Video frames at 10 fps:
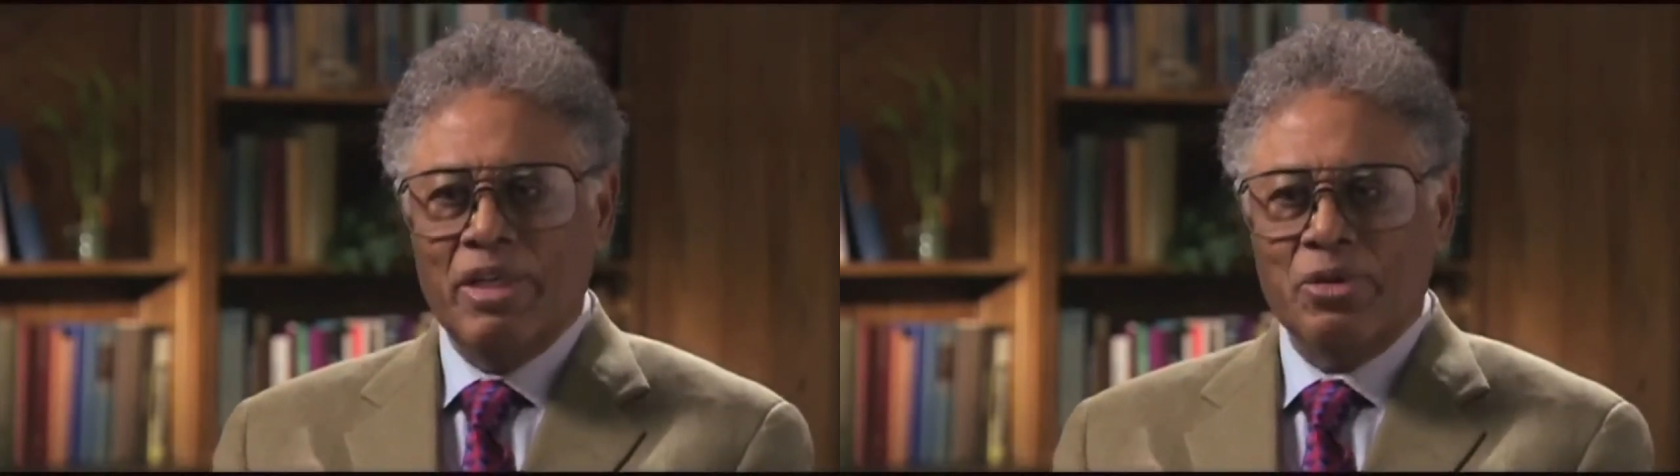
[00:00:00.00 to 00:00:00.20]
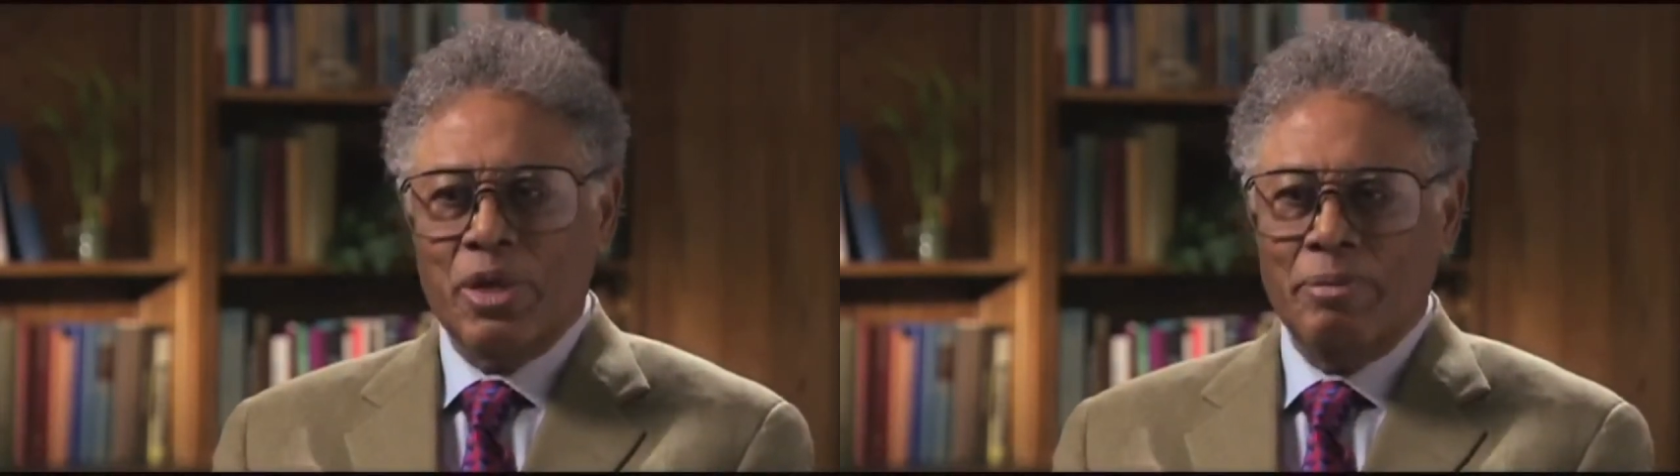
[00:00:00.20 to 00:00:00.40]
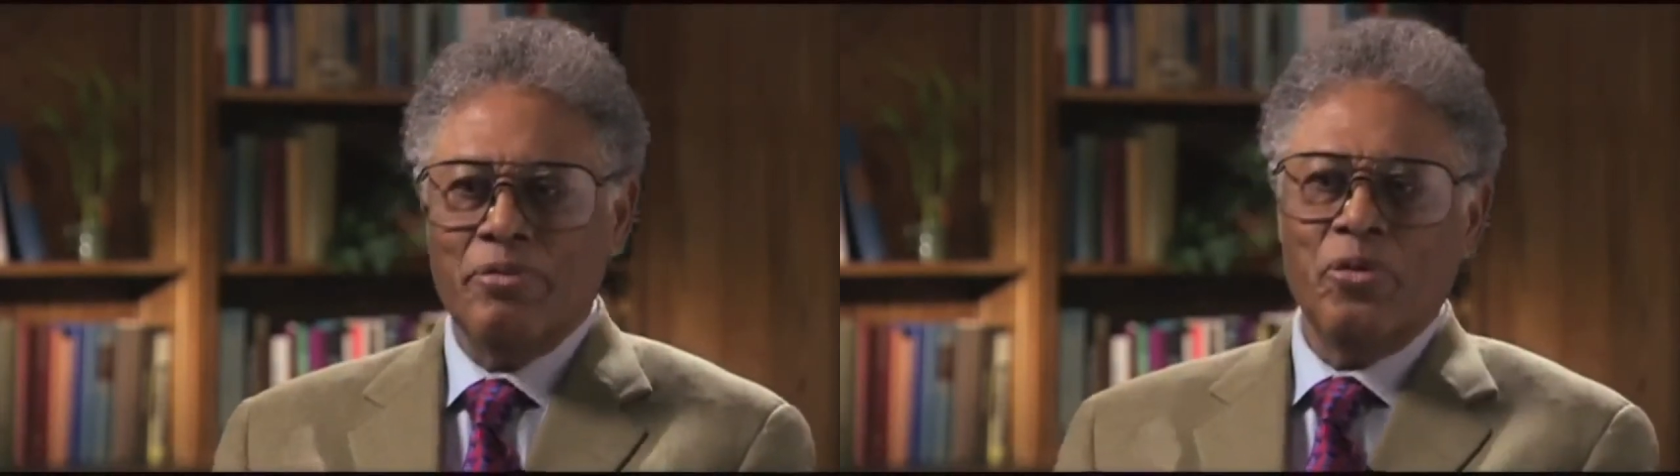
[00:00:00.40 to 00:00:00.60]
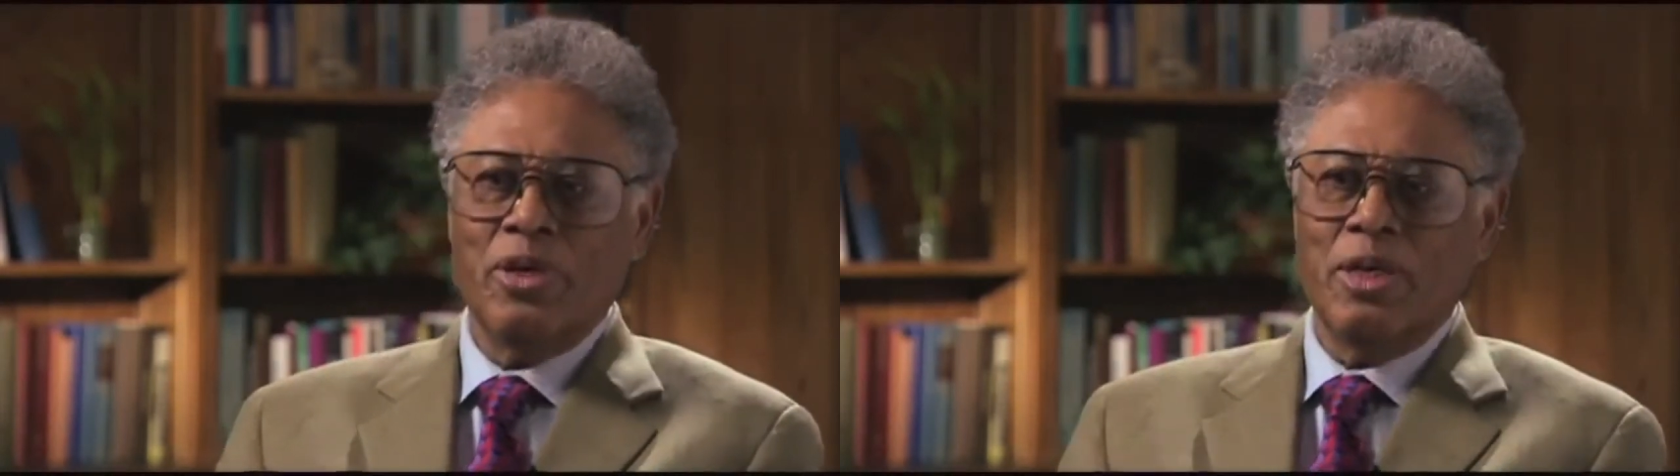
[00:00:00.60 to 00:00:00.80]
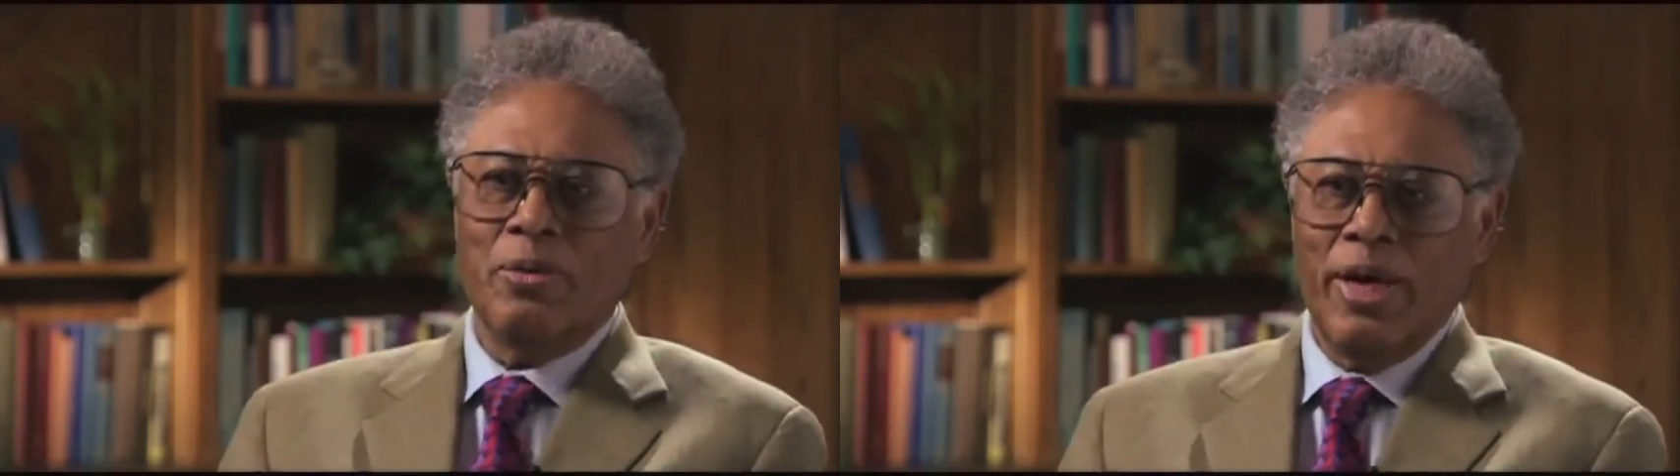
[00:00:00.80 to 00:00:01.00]
industry up
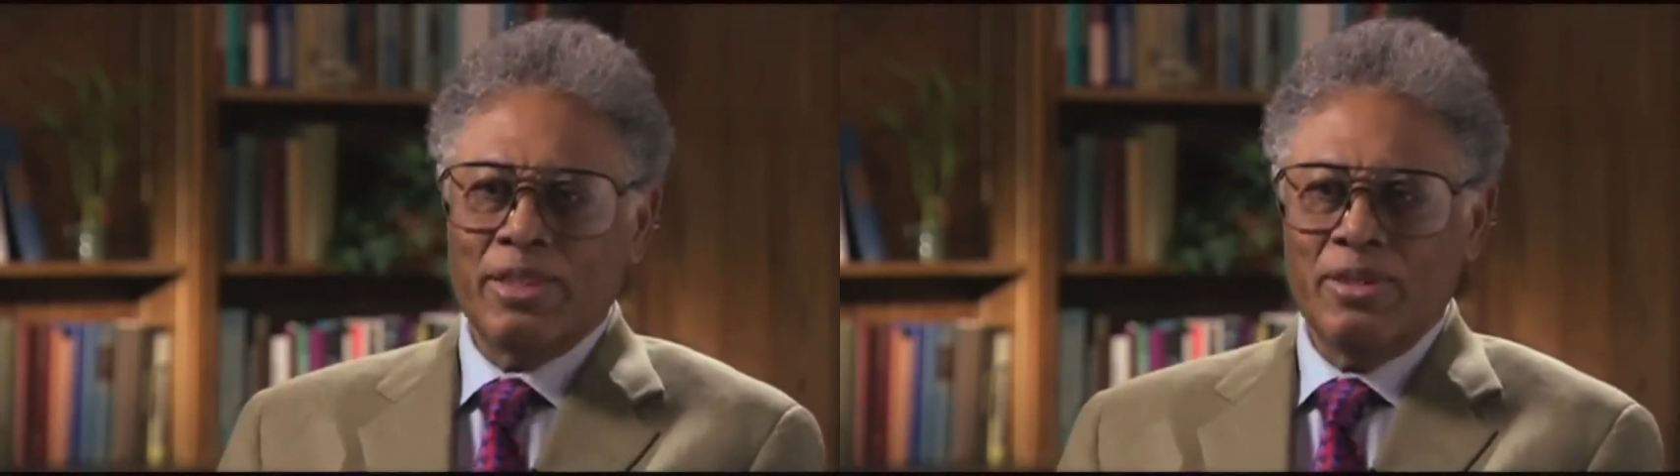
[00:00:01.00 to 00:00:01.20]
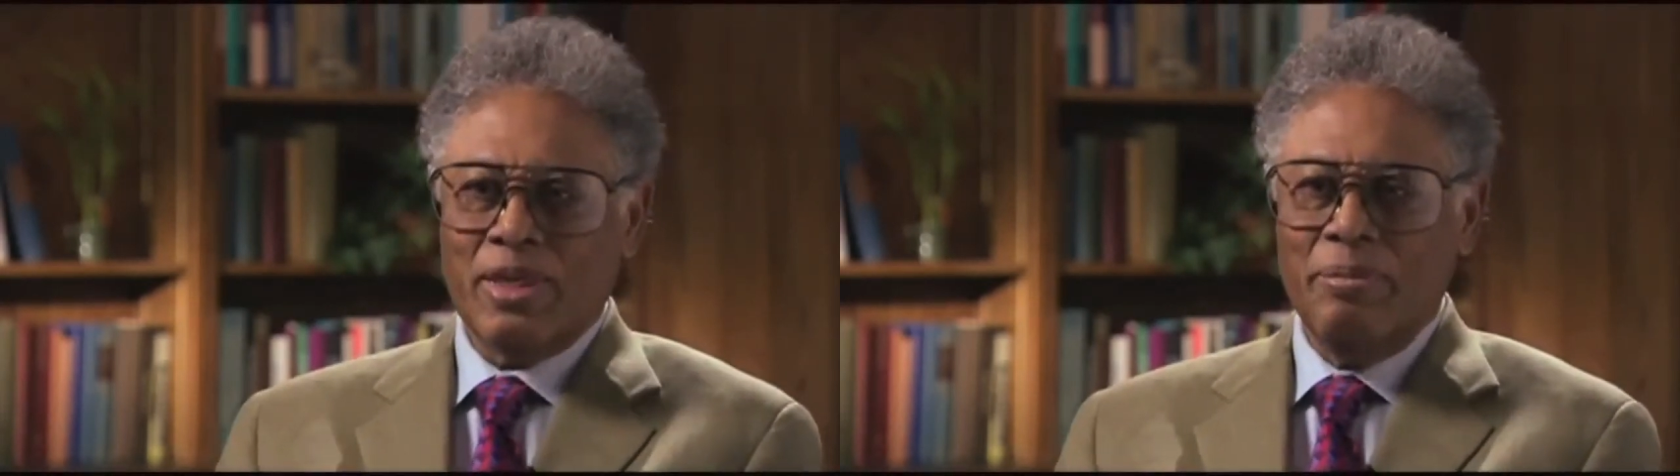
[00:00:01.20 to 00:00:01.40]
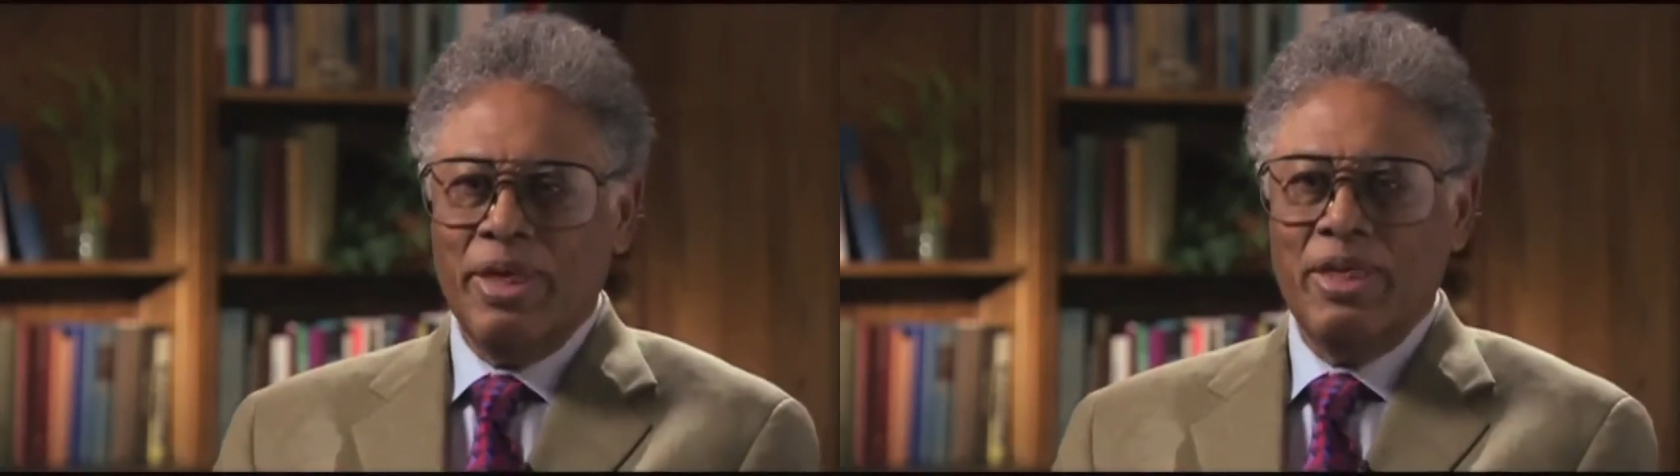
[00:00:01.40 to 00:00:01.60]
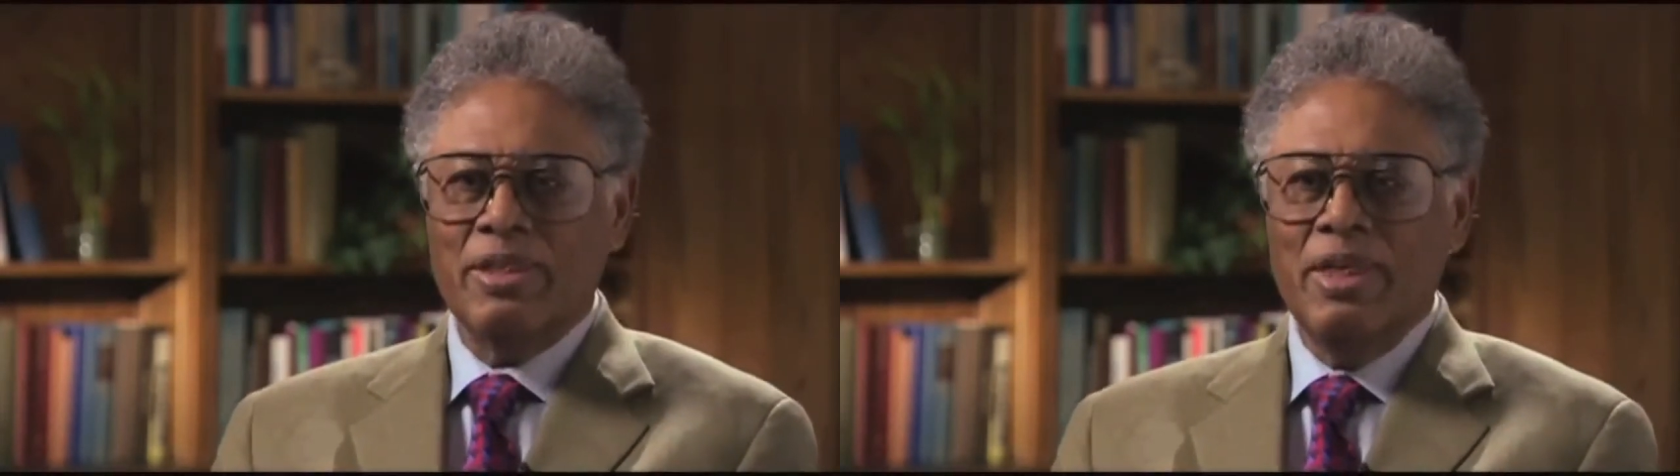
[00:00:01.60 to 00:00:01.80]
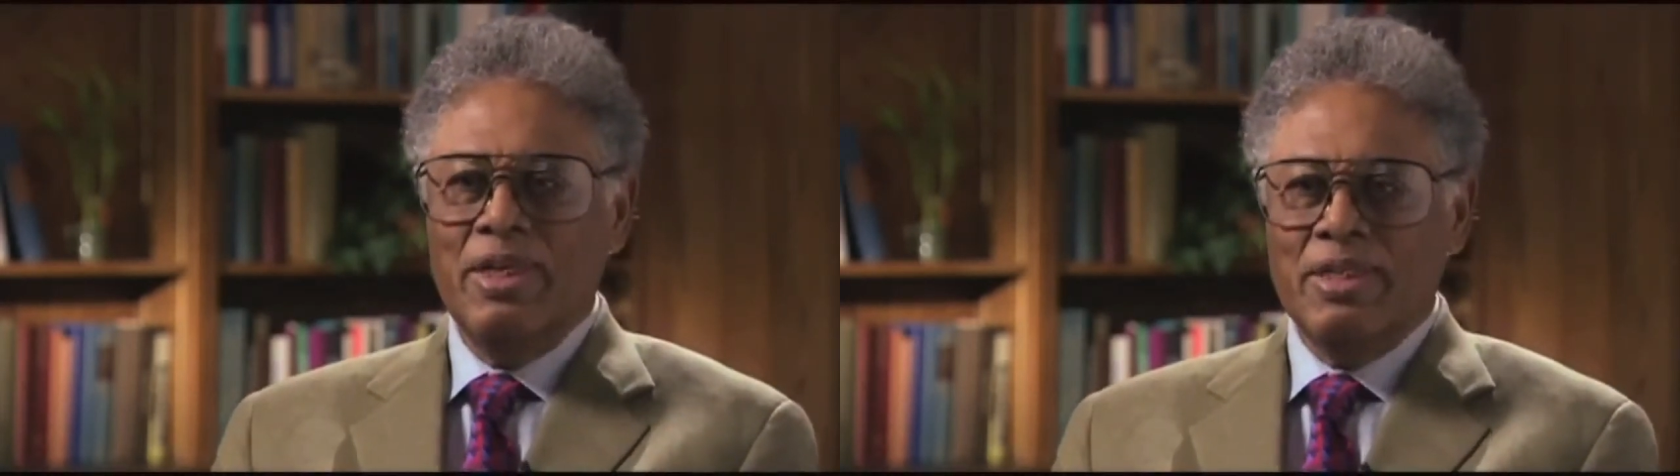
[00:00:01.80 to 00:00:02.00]
before congressional
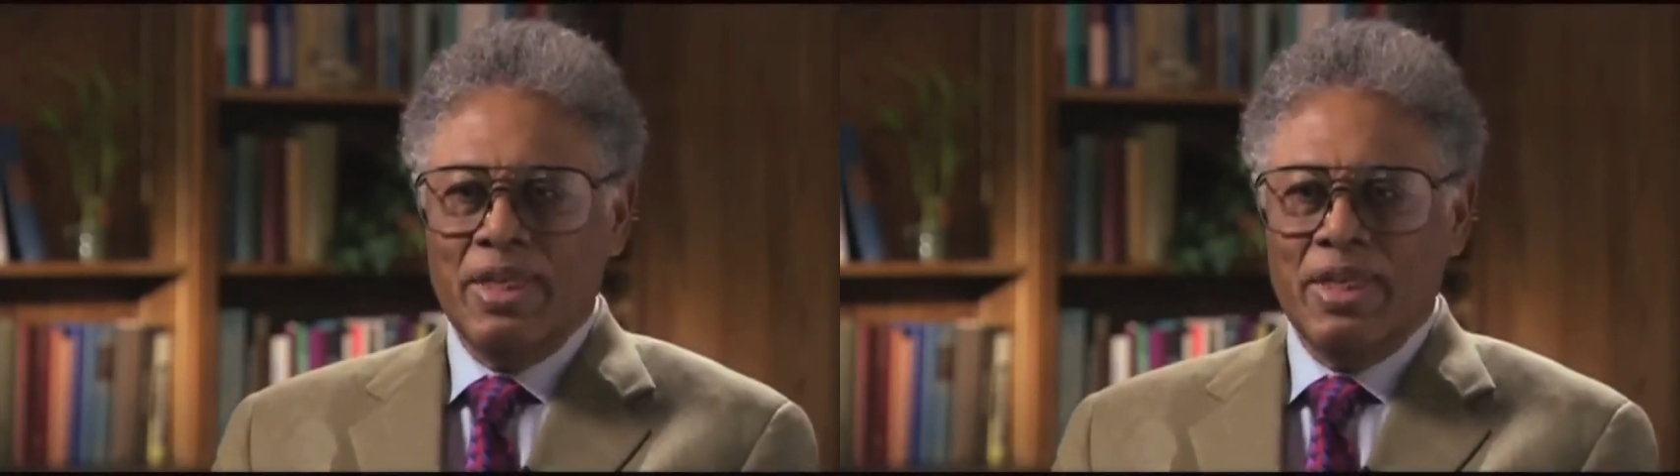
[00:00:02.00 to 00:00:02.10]
committees,